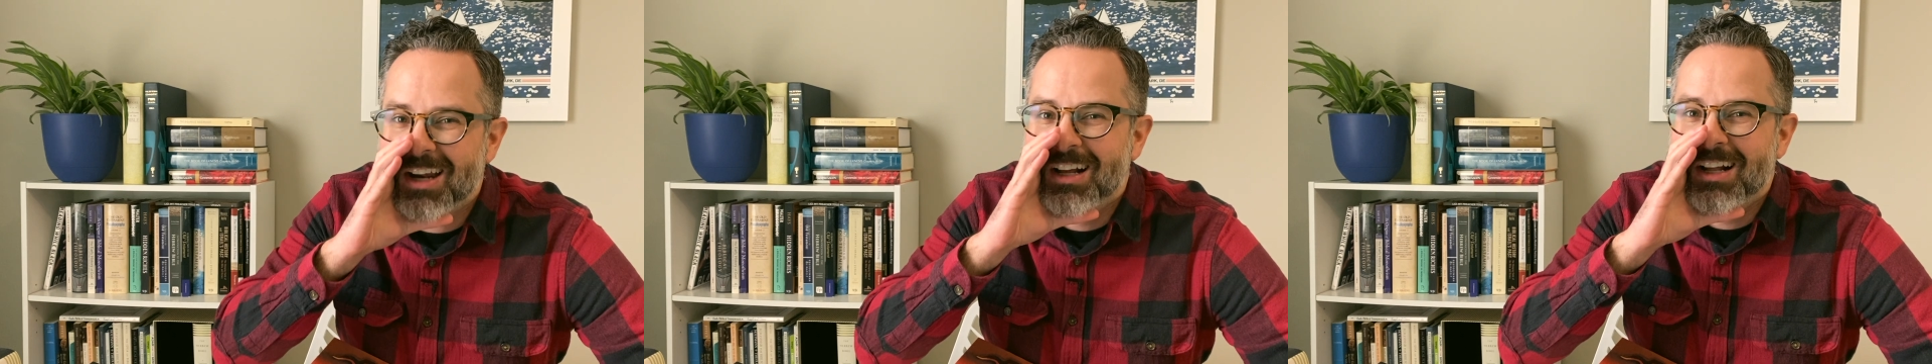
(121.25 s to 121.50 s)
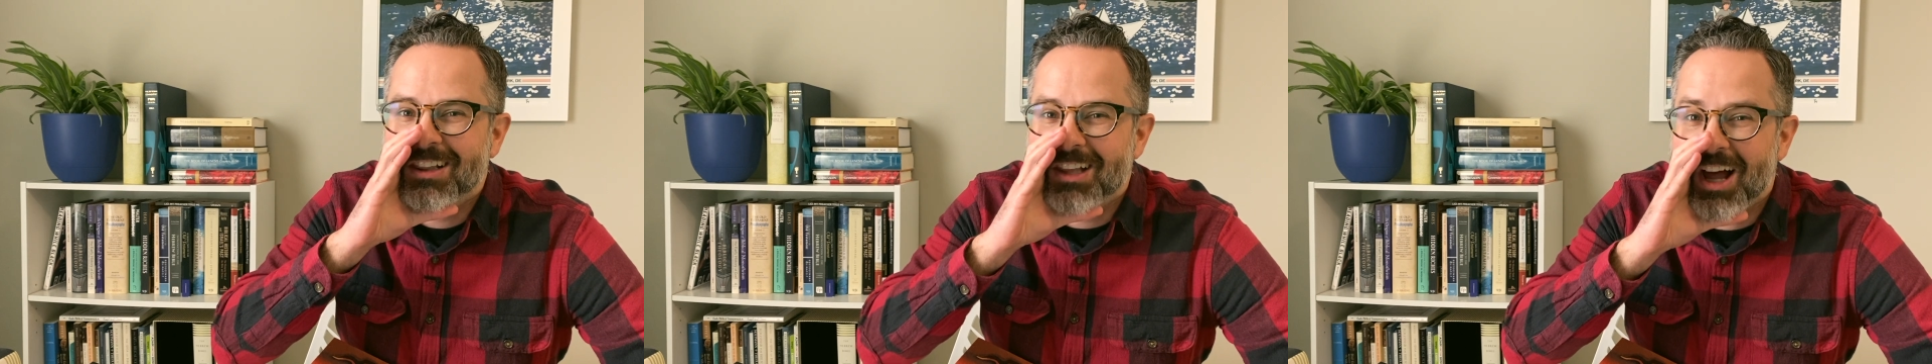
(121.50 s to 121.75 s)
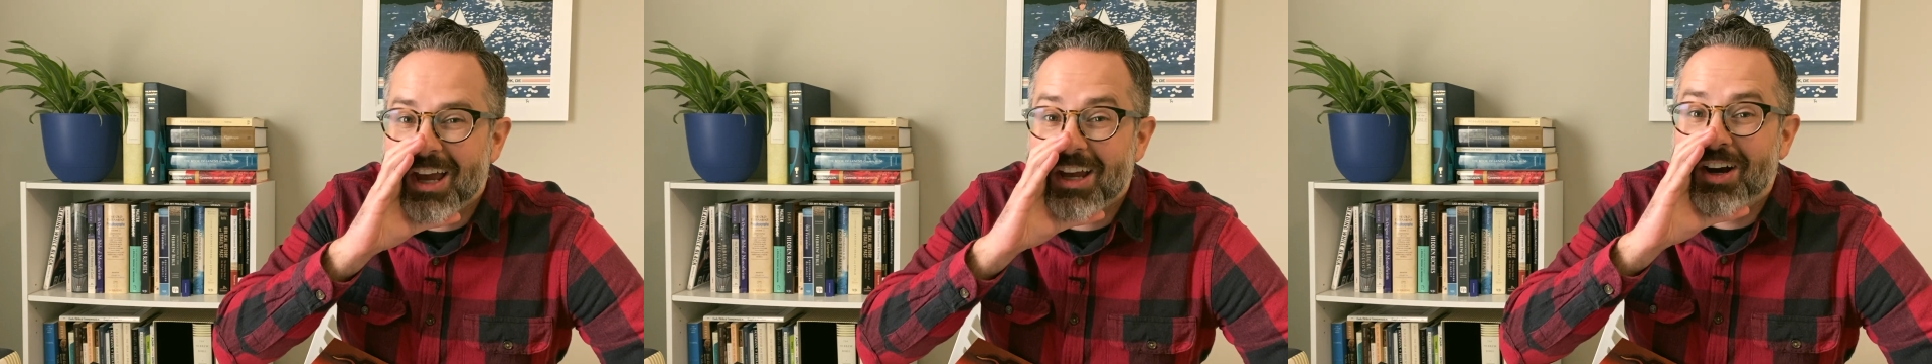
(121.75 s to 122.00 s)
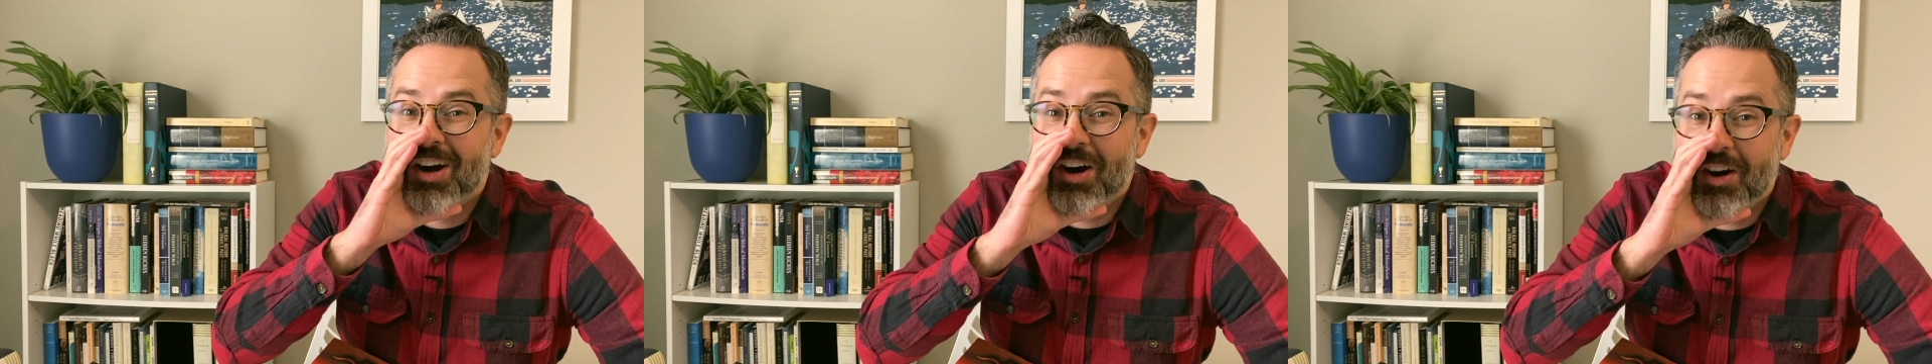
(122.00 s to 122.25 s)
like
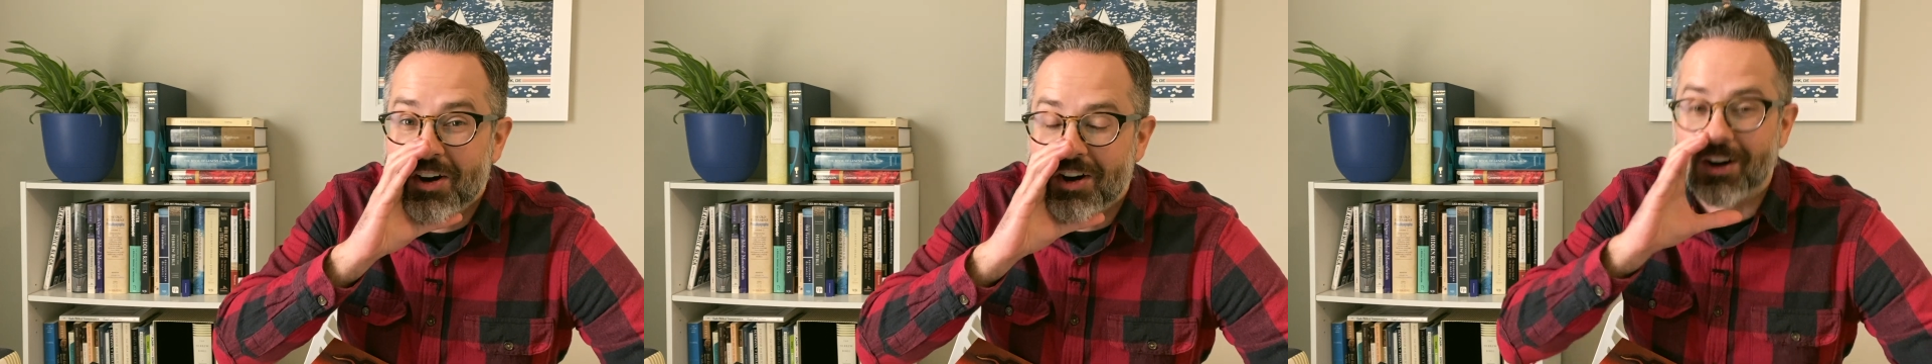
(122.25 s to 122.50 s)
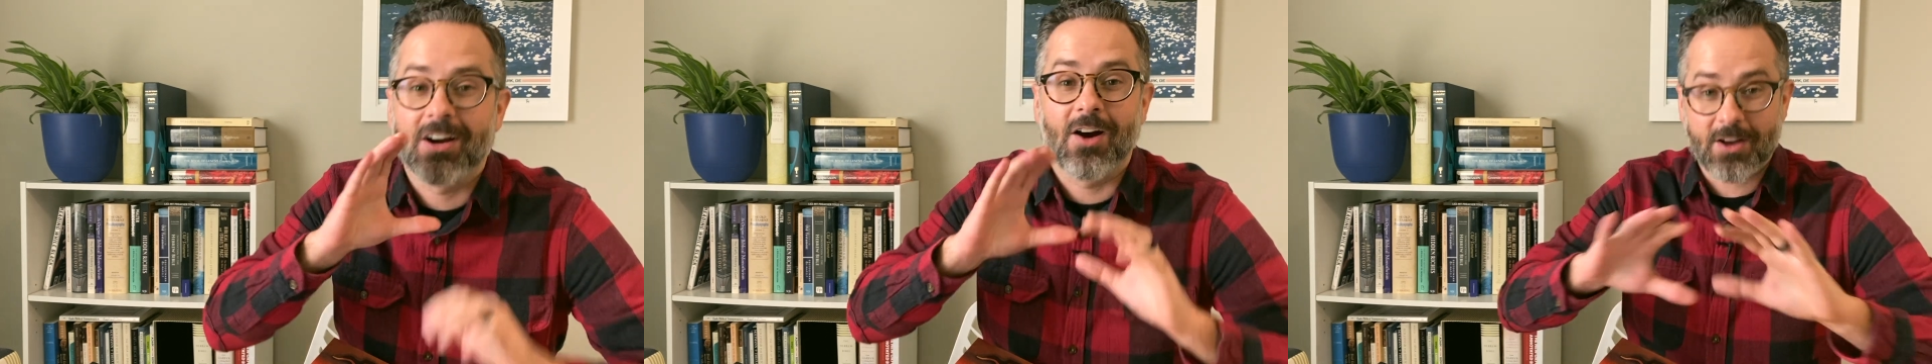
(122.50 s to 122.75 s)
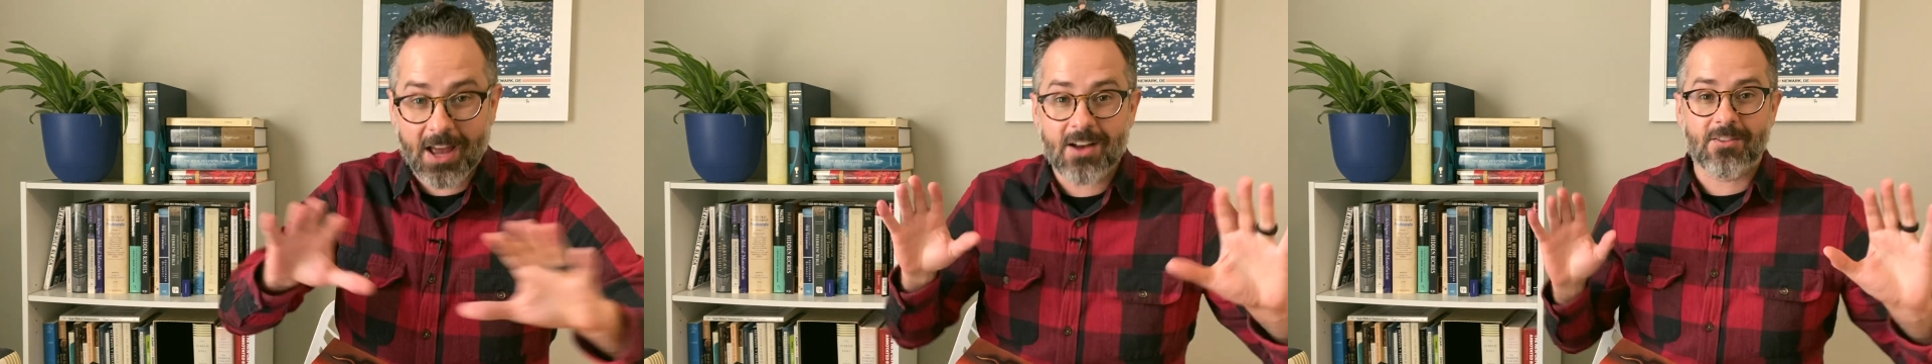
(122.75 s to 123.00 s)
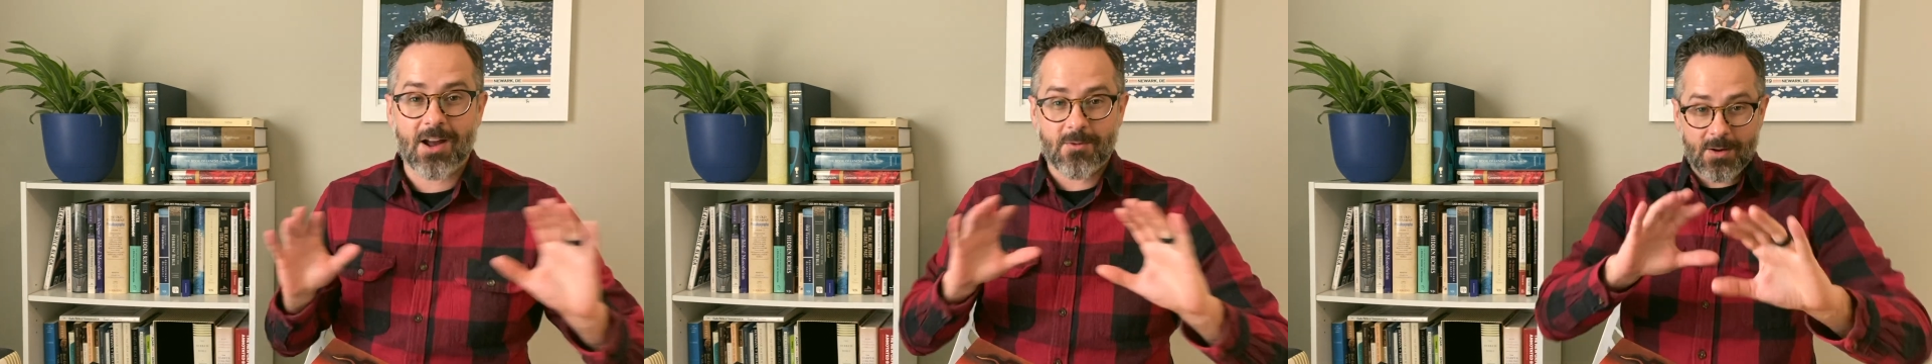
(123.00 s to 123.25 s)
her. Okay, right?